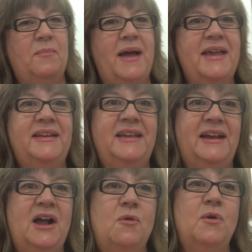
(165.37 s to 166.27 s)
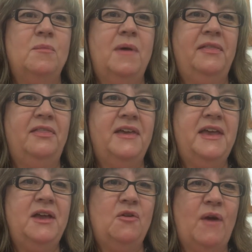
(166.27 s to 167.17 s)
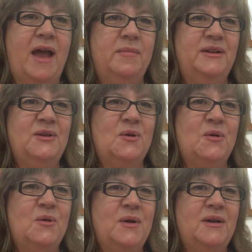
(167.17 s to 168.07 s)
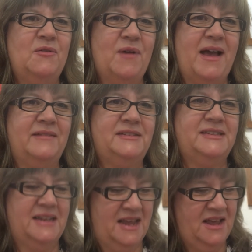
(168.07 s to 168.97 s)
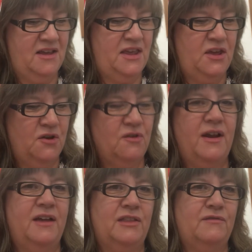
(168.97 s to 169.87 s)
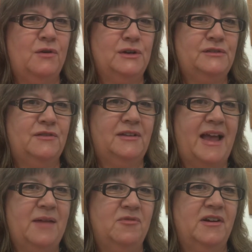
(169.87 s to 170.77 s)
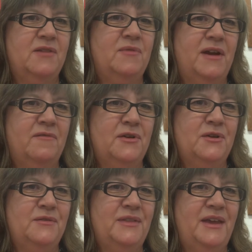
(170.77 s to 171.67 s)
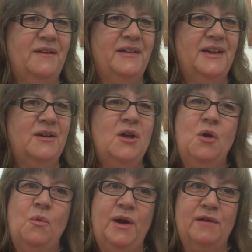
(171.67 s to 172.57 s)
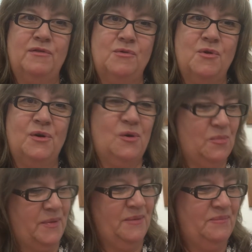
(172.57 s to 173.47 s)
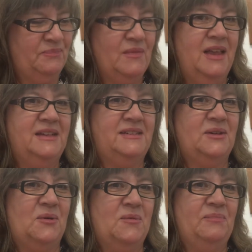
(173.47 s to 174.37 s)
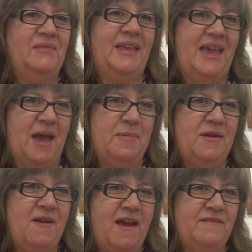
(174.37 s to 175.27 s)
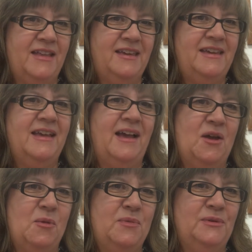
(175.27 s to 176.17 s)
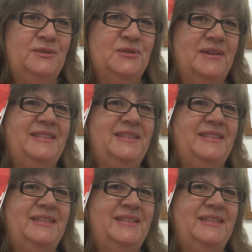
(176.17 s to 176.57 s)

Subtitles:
by and get our monthly grab and go crafts here at the Forestville Library whenever you're in the area, whenever we're open. So happy crafting. I hope you enjoyed